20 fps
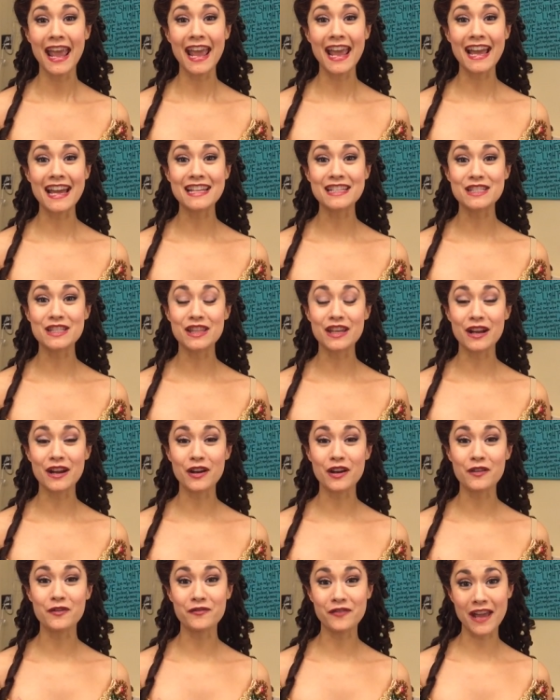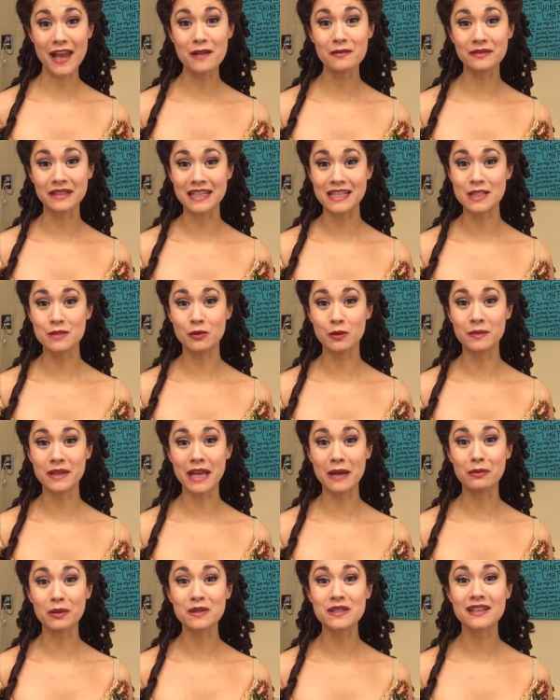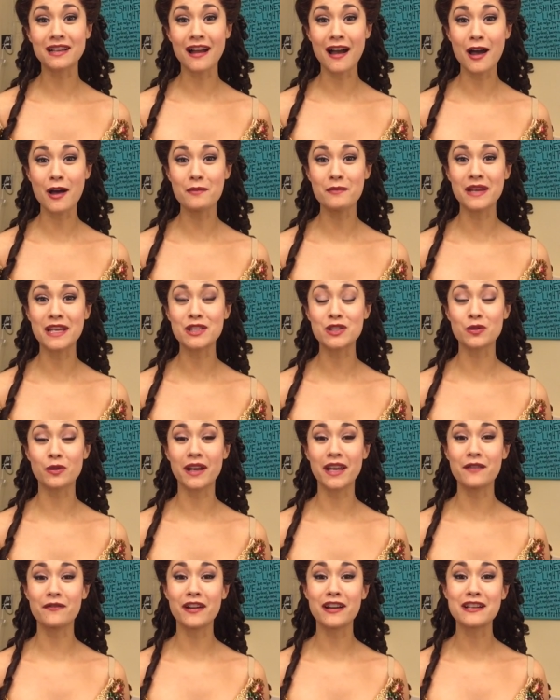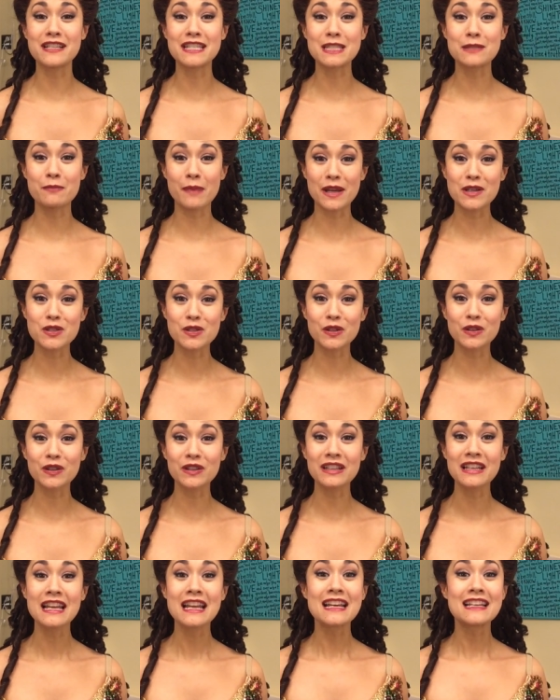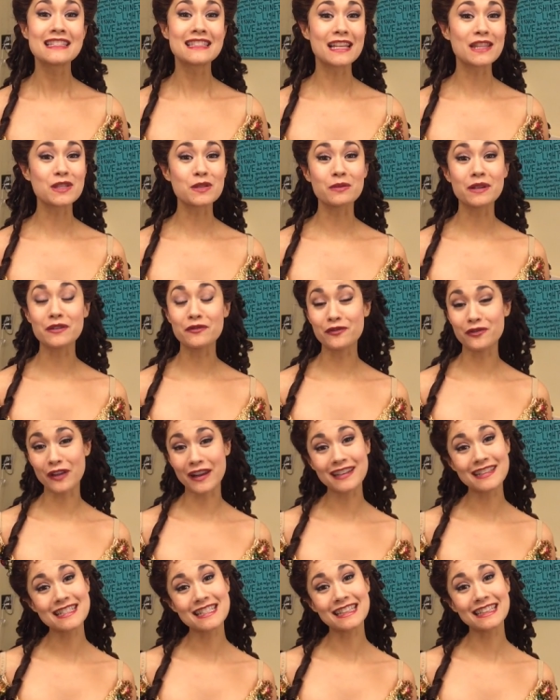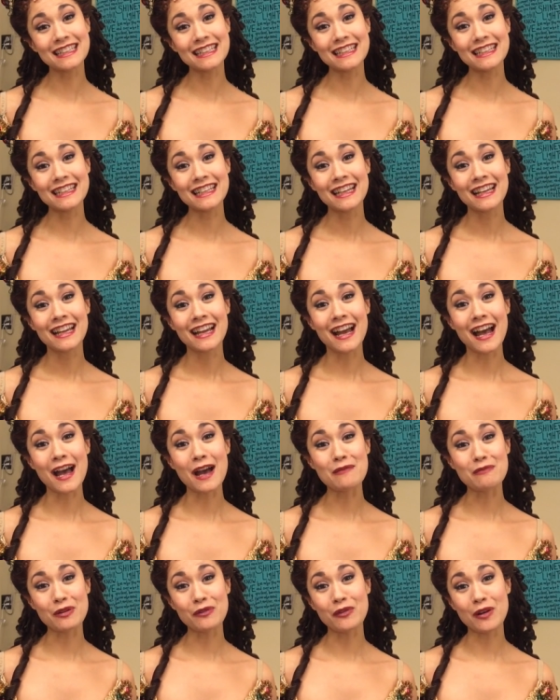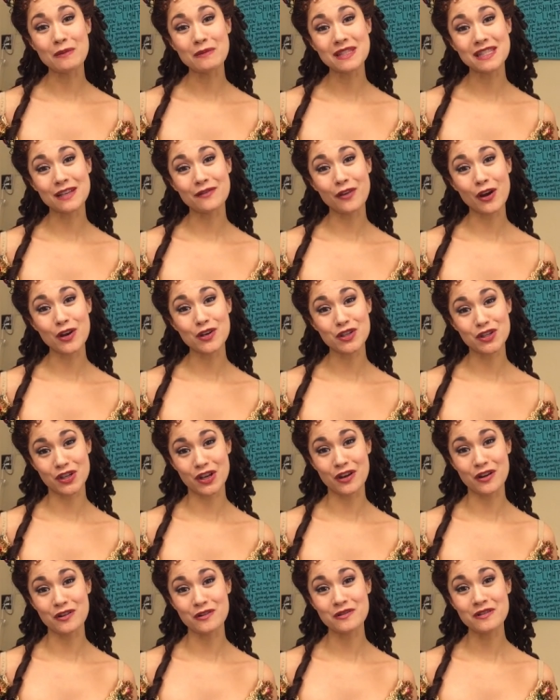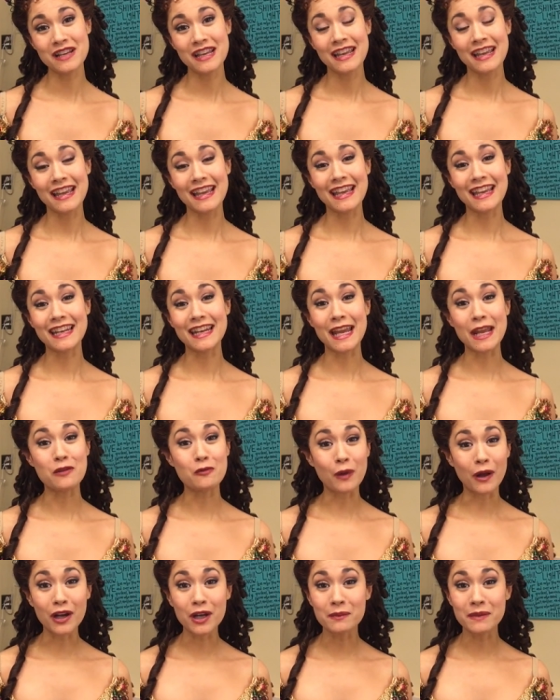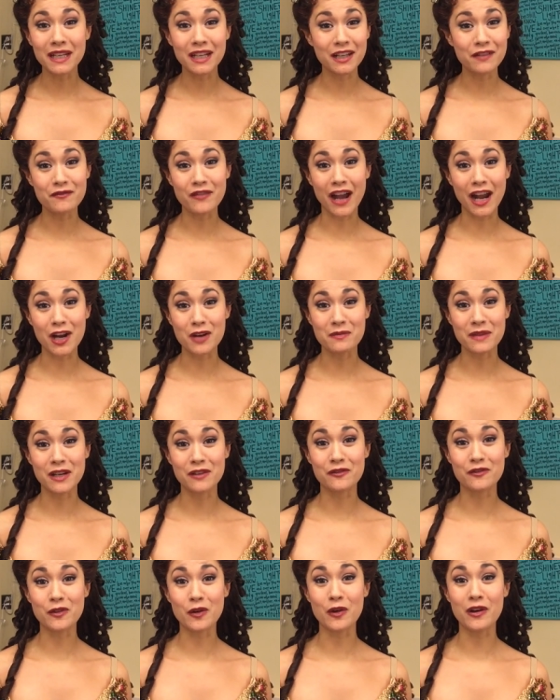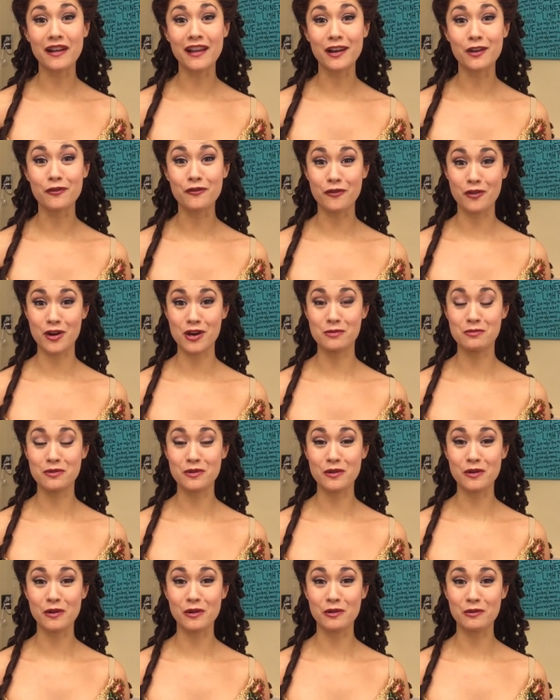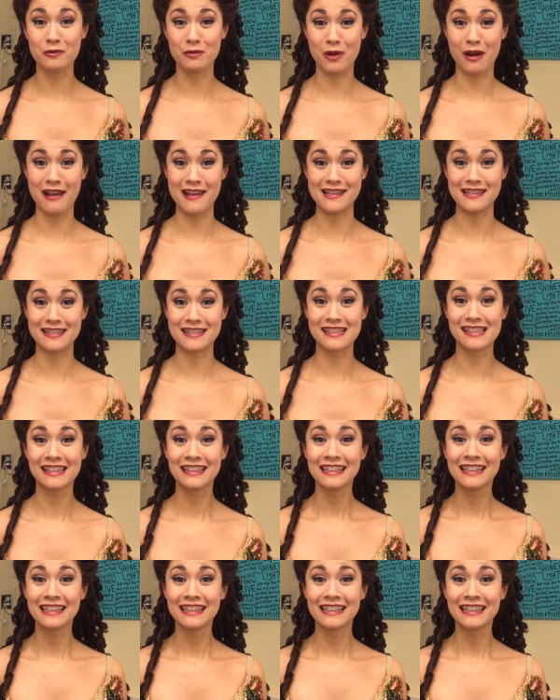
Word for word: and their families will be able to come enjoy a very special, sensory-friendly uh, performance of our show in a welcoming environment for an affordable price.